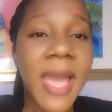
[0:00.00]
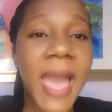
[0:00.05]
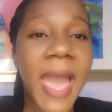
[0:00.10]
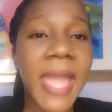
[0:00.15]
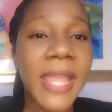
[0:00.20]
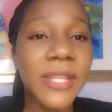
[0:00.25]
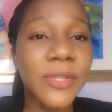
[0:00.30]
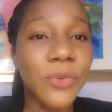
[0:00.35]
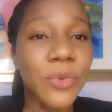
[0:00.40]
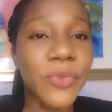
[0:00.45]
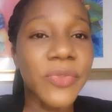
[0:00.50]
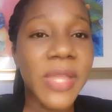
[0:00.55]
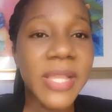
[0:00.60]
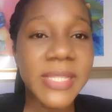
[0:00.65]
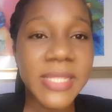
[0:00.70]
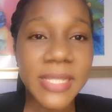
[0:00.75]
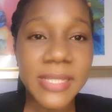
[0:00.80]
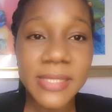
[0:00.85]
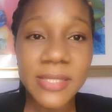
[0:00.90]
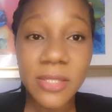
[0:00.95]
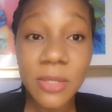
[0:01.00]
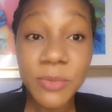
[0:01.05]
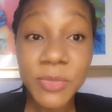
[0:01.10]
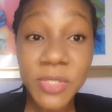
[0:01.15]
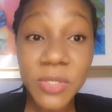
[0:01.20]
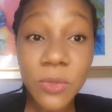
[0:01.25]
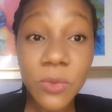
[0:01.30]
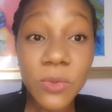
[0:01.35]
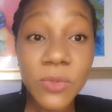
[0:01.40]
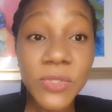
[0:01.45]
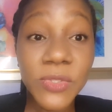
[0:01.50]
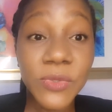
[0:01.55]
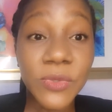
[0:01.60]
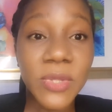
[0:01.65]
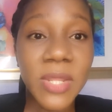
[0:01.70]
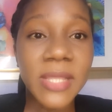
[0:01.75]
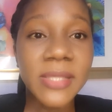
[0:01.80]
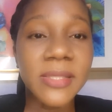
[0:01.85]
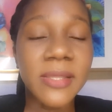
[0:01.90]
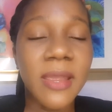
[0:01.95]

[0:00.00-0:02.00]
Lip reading: I know that in some schools, students